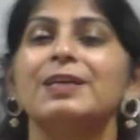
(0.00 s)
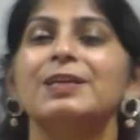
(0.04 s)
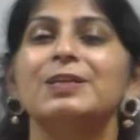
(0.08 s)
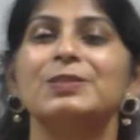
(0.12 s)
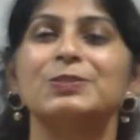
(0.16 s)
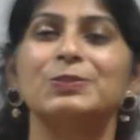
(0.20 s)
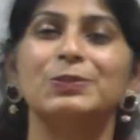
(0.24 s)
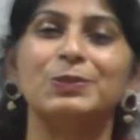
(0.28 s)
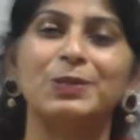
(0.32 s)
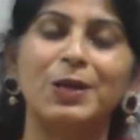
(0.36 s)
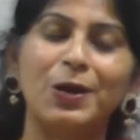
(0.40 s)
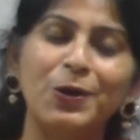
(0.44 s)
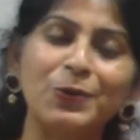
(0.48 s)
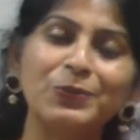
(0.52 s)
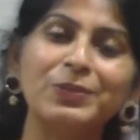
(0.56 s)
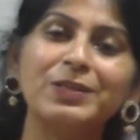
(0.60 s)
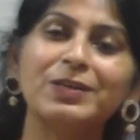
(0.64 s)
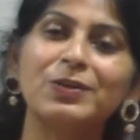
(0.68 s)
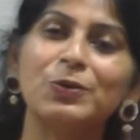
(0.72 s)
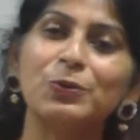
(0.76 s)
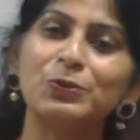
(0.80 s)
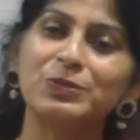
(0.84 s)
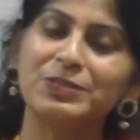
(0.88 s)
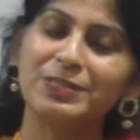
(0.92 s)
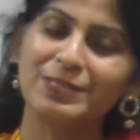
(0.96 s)
So now the
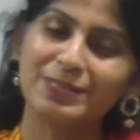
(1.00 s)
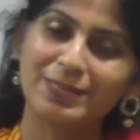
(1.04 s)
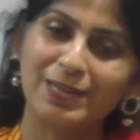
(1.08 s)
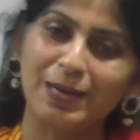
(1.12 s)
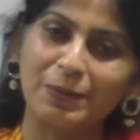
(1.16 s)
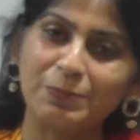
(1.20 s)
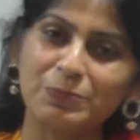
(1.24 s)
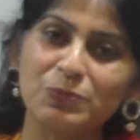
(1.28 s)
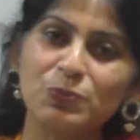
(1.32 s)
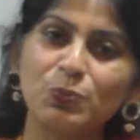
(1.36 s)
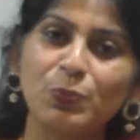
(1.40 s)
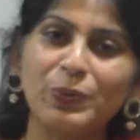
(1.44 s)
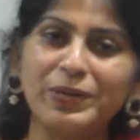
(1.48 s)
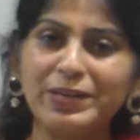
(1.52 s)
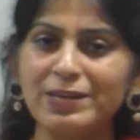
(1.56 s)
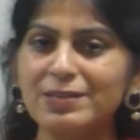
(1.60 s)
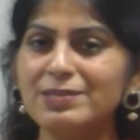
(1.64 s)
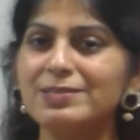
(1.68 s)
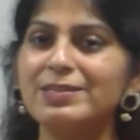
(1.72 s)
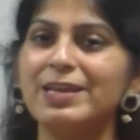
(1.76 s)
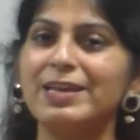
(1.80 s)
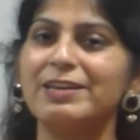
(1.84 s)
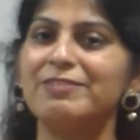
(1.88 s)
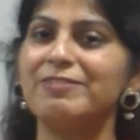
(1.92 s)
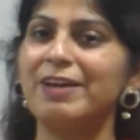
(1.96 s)
question comes, what is
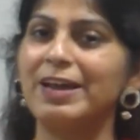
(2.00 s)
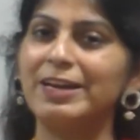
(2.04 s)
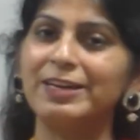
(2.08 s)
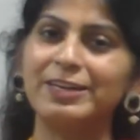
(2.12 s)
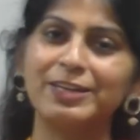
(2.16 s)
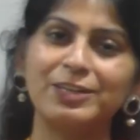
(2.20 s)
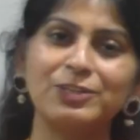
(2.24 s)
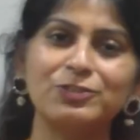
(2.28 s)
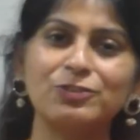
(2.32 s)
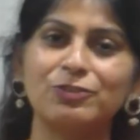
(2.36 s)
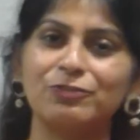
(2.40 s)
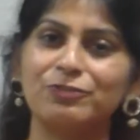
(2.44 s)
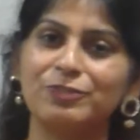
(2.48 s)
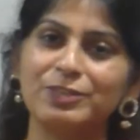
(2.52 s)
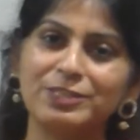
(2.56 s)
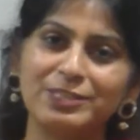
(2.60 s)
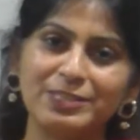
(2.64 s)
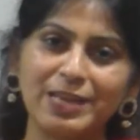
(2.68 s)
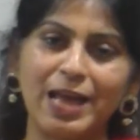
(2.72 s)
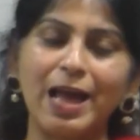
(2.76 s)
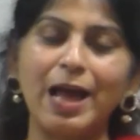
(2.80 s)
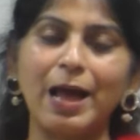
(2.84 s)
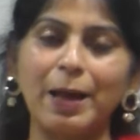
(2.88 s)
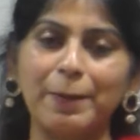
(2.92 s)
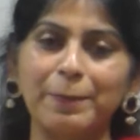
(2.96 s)
the advantage of this
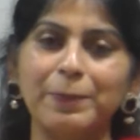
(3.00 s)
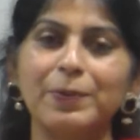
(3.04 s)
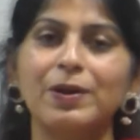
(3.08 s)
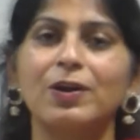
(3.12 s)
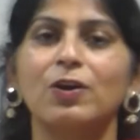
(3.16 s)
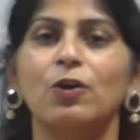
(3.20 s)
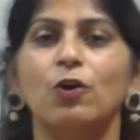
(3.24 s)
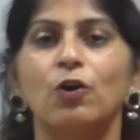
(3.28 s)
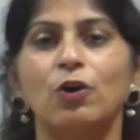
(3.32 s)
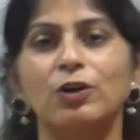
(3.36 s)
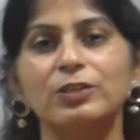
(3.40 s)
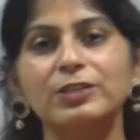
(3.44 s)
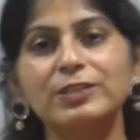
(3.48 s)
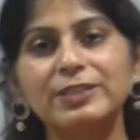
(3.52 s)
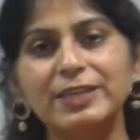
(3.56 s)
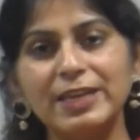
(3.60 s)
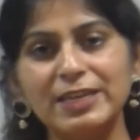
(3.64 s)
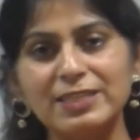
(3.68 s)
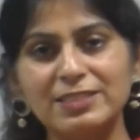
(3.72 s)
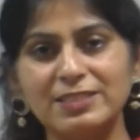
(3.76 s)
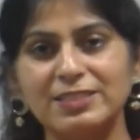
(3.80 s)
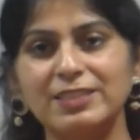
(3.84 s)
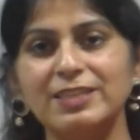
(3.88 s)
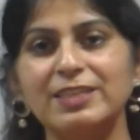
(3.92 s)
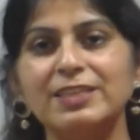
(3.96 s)
app or the
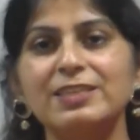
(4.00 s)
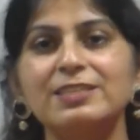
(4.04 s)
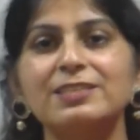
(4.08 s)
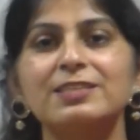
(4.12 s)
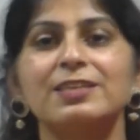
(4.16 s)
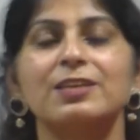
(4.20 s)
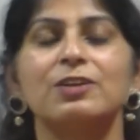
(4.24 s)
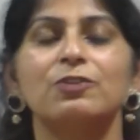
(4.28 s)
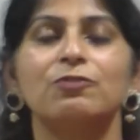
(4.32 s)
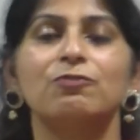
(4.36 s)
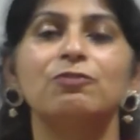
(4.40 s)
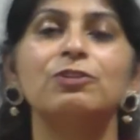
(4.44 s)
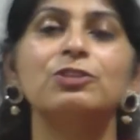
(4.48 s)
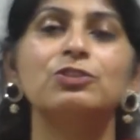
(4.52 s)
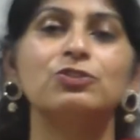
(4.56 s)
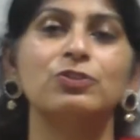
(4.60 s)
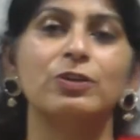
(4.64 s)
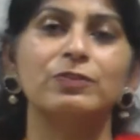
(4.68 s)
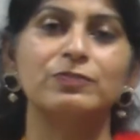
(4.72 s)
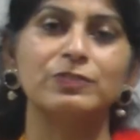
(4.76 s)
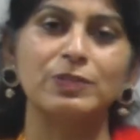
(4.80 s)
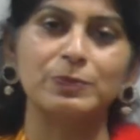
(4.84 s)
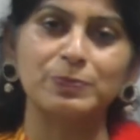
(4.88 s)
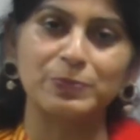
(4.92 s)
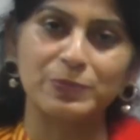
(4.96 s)
test series which you
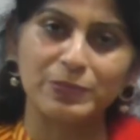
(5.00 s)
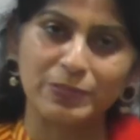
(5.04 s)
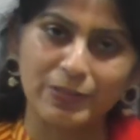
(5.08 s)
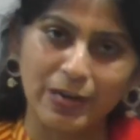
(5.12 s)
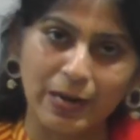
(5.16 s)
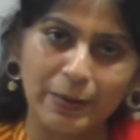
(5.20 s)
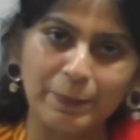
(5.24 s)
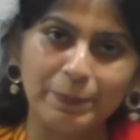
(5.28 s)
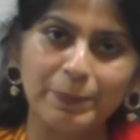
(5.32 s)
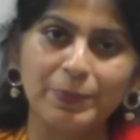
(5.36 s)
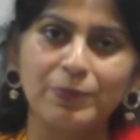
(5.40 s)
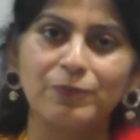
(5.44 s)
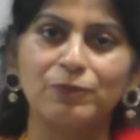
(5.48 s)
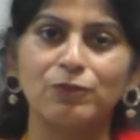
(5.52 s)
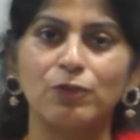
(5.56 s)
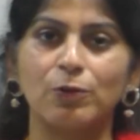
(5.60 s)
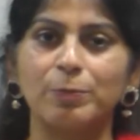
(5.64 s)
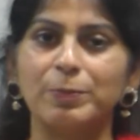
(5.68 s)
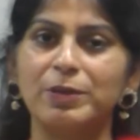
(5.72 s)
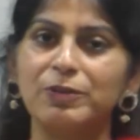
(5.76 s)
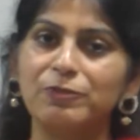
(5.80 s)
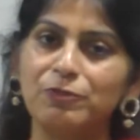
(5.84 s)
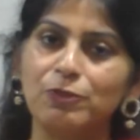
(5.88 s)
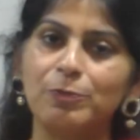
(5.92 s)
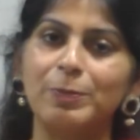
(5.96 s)
have subscribed from
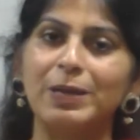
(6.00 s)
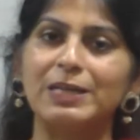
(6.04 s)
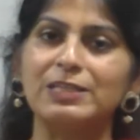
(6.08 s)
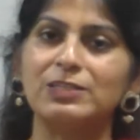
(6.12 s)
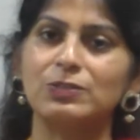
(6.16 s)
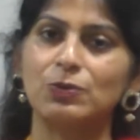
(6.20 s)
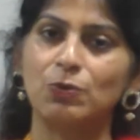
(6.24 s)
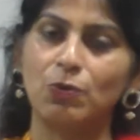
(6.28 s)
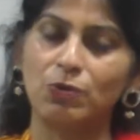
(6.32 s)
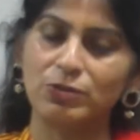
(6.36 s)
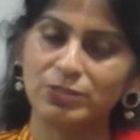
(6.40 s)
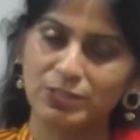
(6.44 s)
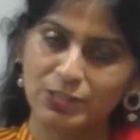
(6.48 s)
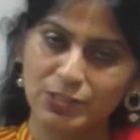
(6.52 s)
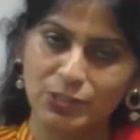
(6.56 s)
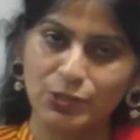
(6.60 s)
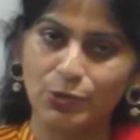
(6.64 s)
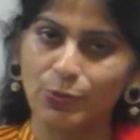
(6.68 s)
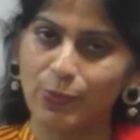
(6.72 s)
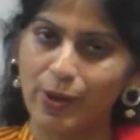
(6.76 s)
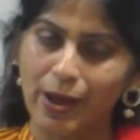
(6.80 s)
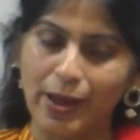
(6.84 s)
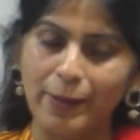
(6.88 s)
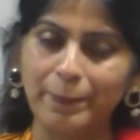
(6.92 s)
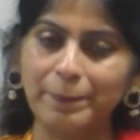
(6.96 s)
Infomaths
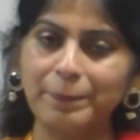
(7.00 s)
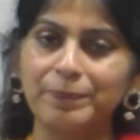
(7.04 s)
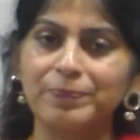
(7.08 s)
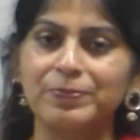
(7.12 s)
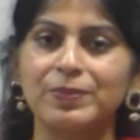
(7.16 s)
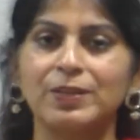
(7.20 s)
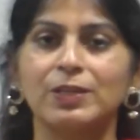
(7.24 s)
coursEdu app?